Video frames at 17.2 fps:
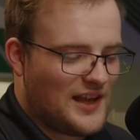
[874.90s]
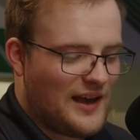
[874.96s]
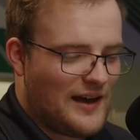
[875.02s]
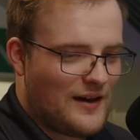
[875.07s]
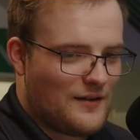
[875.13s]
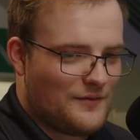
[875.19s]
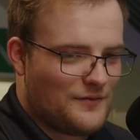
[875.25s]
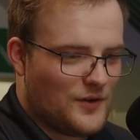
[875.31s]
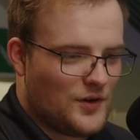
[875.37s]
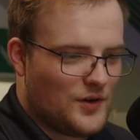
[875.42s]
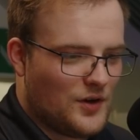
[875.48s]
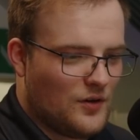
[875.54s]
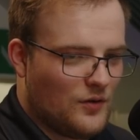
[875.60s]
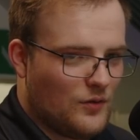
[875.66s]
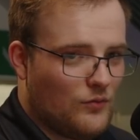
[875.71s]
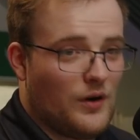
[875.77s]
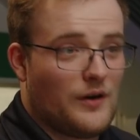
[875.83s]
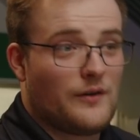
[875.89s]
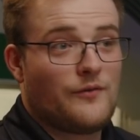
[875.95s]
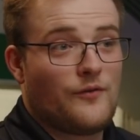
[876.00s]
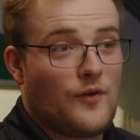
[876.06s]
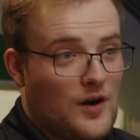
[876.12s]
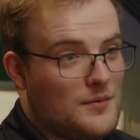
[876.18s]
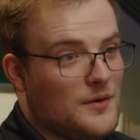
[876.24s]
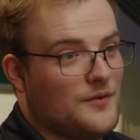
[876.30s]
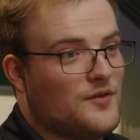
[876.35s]
have, you know, one
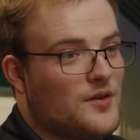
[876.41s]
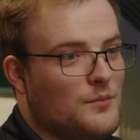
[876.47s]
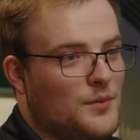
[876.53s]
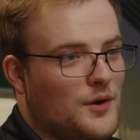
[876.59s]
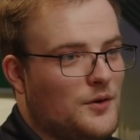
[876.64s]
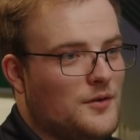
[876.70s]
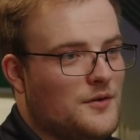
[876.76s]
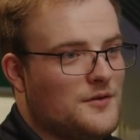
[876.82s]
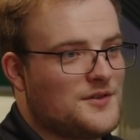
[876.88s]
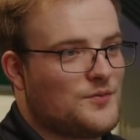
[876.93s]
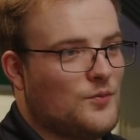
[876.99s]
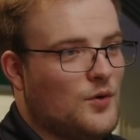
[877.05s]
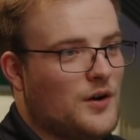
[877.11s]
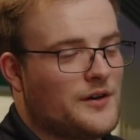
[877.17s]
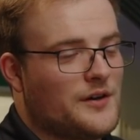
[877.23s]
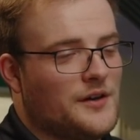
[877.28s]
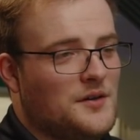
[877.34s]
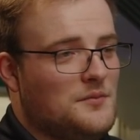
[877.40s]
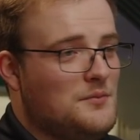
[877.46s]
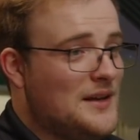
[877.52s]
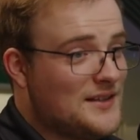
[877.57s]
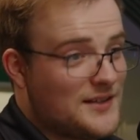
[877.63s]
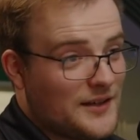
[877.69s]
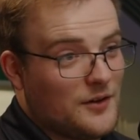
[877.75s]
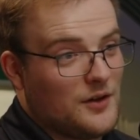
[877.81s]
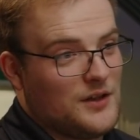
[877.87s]
farm of computers working and
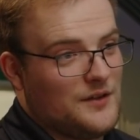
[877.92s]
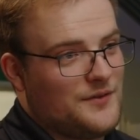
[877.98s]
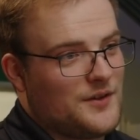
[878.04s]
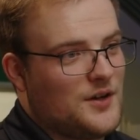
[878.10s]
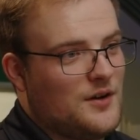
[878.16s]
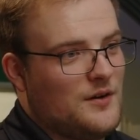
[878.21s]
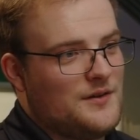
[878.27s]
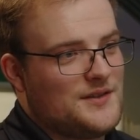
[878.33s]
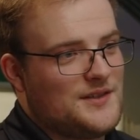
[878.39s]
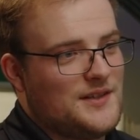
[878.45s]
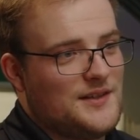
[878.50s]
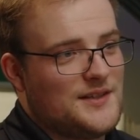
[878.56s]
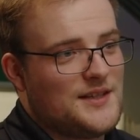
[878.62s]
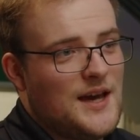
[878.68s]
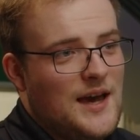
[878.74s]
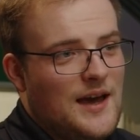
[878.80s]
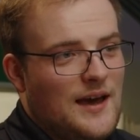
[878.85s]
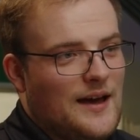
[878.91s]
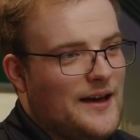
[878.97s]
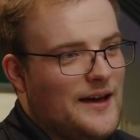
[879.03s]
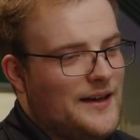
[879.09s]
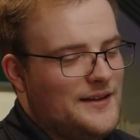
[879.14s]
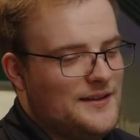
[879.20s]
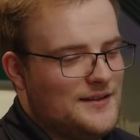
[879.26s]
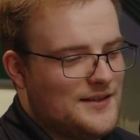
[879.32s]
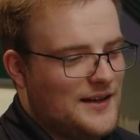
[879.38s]
minting all of the currencies
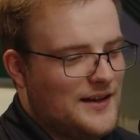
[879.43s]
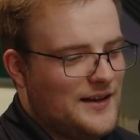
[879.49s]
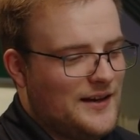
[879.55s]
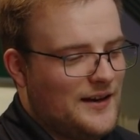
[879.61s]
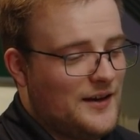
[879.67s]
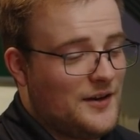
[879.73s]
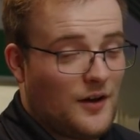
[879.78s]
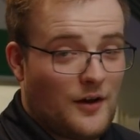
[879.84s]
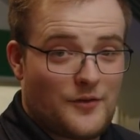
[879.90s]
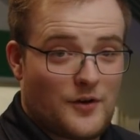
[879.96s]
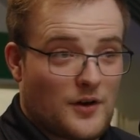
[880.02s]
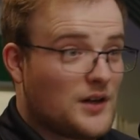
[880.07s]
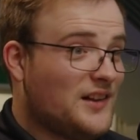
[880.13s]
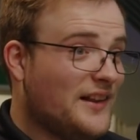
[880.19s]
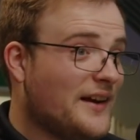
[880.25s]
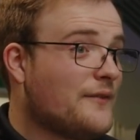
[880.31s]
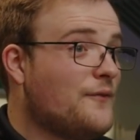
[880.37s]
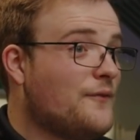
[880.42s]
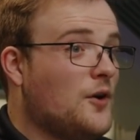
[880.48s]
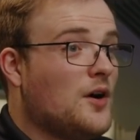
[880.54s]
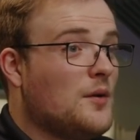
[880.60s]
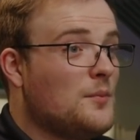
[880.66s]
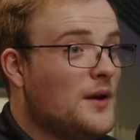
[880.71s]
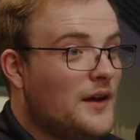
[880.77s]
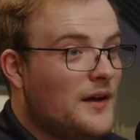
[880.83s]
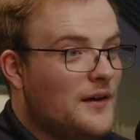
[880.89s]
and uh, another click
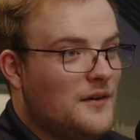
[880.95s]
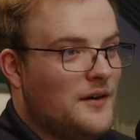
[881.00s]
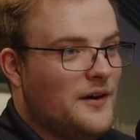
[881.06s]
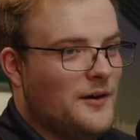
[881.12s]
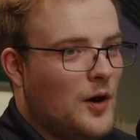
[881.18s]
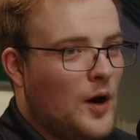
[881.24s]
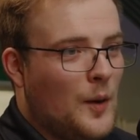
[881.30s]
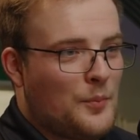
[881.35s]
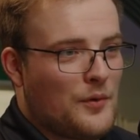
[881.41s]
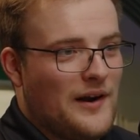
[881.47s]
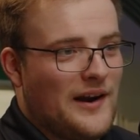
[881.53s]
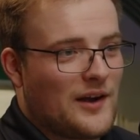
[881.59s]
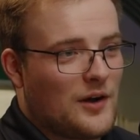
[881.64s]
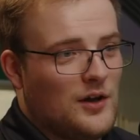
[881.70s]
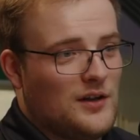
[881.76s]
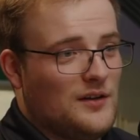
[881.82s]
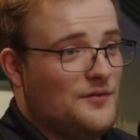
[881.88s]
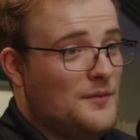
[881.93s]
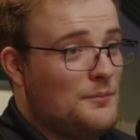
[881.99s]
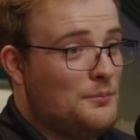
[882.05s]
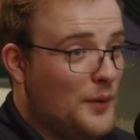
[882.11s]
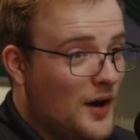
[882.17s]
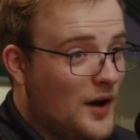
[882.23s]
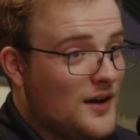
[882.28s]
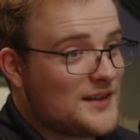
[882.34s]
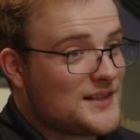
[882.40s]
farm uh, operating all of the
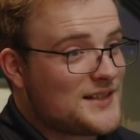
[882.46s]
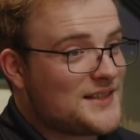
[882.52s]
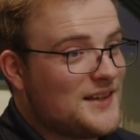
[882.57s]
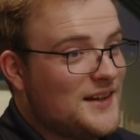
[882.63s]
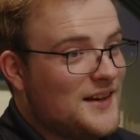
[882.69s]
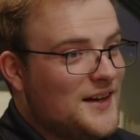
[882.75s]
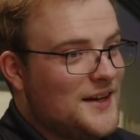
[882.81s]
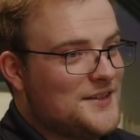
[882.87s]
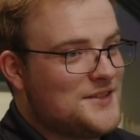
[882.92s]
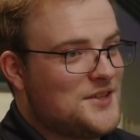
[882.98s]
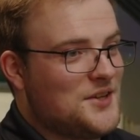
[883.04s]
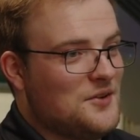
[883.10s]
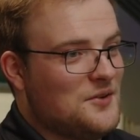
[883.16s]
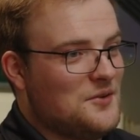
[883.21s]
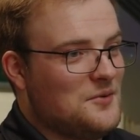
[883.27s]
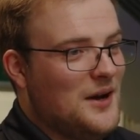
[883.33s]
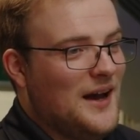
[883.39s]
bots to,